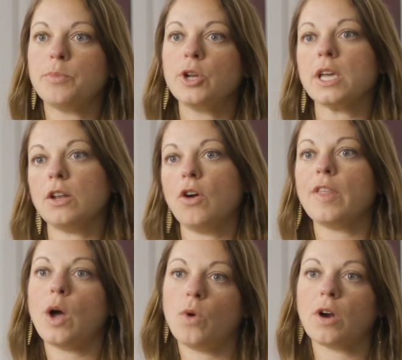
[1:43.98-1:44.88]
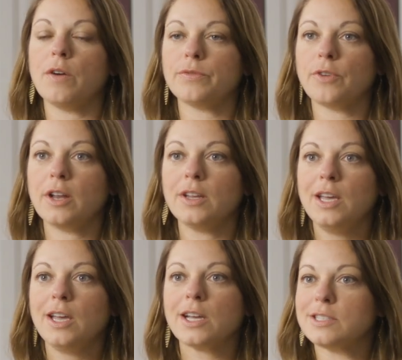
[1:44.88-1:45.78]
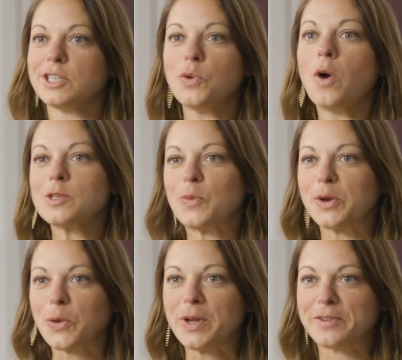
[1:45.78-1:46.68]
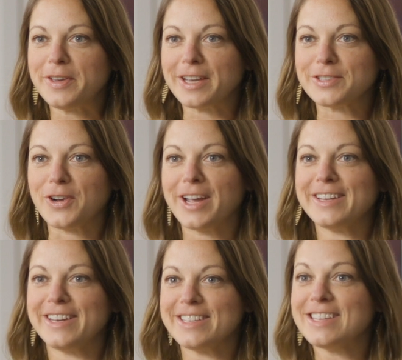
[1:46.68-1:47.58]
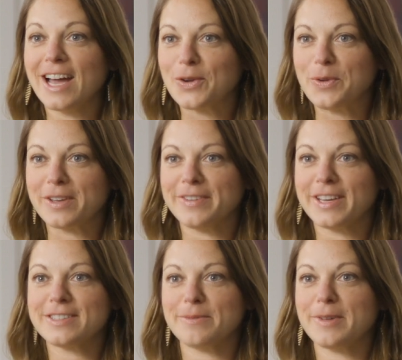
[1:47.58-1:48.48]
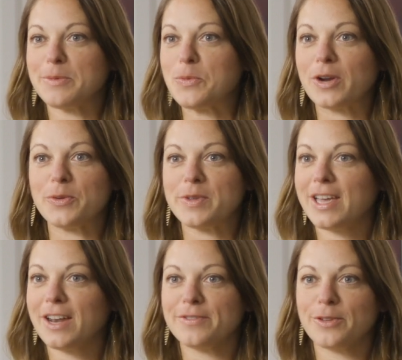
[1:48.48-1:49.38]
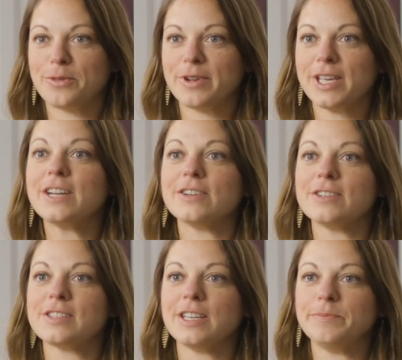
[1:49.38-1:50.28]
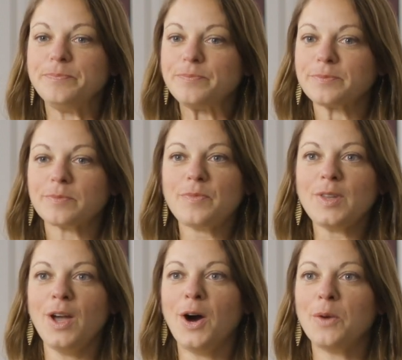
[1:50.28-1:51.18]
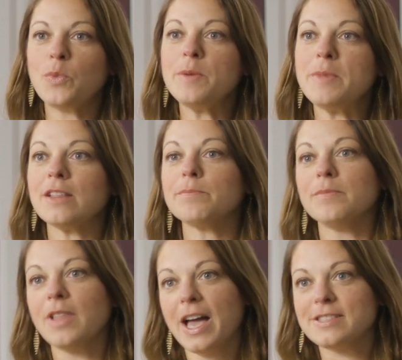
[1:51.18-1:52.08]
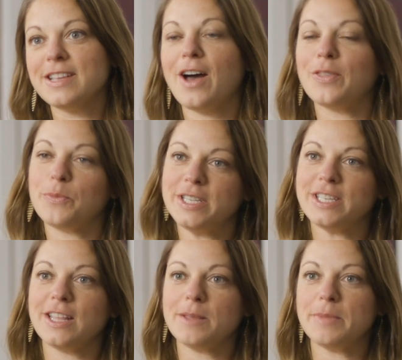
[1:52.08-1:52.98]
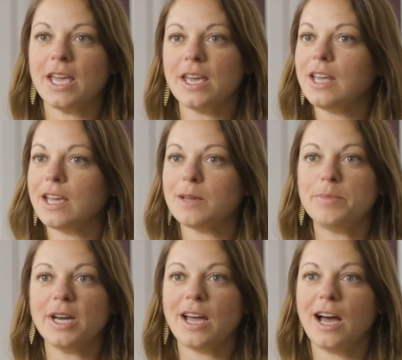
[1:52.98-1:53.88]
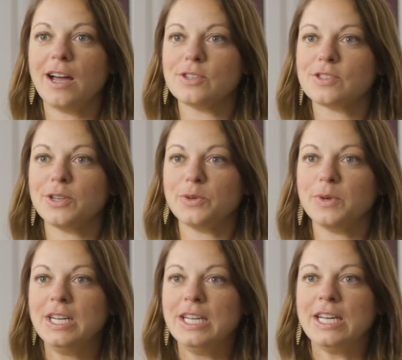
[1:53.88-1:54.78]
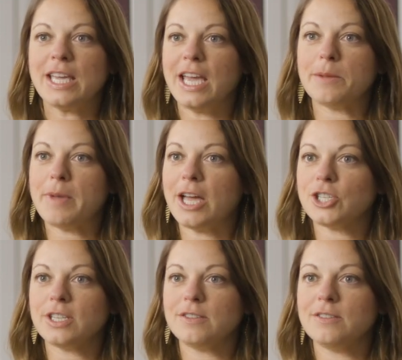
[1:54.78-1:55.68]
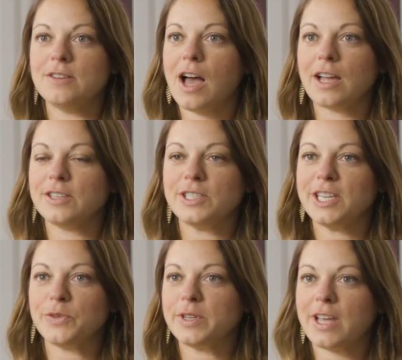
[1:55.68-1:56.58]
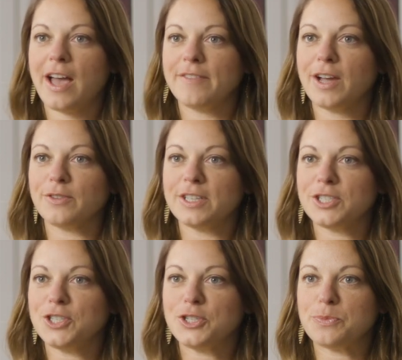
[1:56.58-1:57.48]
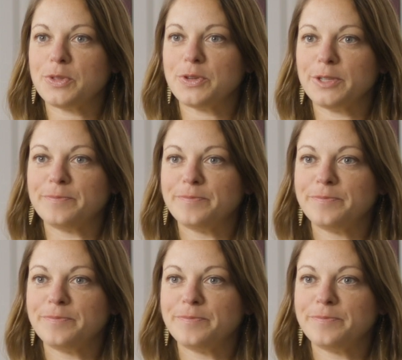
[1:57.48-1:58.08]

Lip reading: putting in all that work up front, because you also want a quick fix, right? And it's not a quick fix. I mean, I've been working with Yetta for 3 years, and we meet less now than we did in the beginning, but I also can't imagine not continuing to have that relationship with her.